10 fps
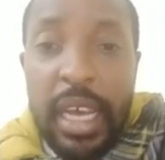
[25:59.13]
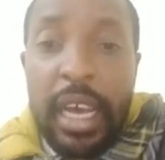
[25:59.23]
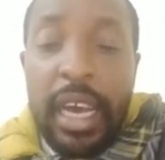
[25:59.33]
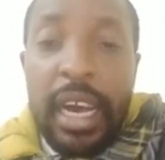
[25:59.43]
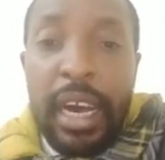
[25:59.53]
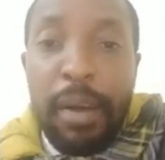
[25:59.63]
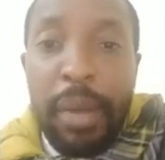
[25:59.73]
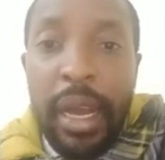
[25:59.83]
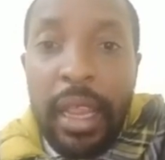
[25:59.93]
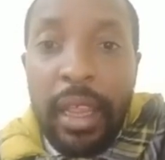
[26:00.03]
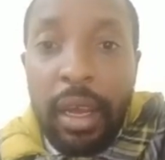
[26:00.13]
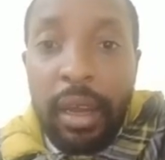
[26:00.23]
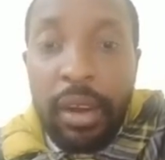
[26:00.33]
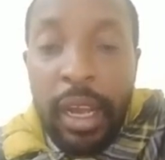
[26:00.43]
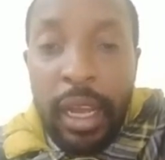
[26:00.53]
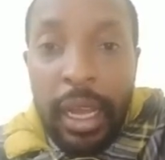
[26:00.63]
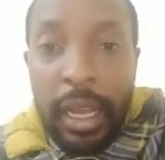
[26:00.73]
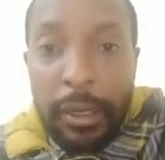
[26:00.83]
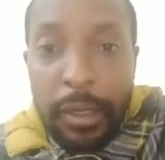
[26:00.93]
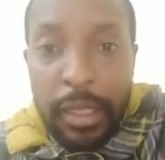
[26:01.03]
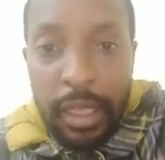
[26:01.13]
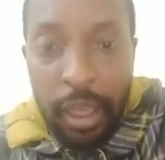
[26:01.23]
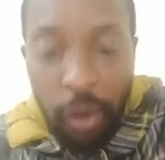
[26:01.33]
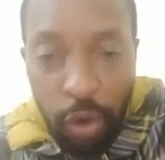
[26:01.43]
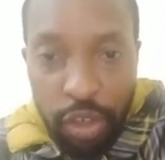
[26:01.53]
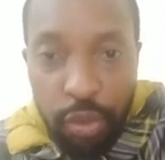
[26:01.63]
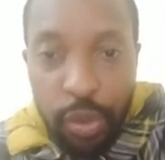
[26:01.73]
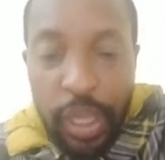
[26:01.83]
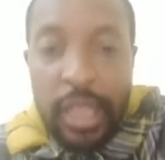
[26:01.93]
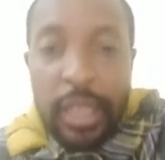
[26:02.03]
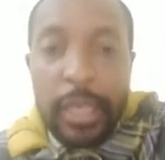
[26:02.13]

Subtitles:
by the court with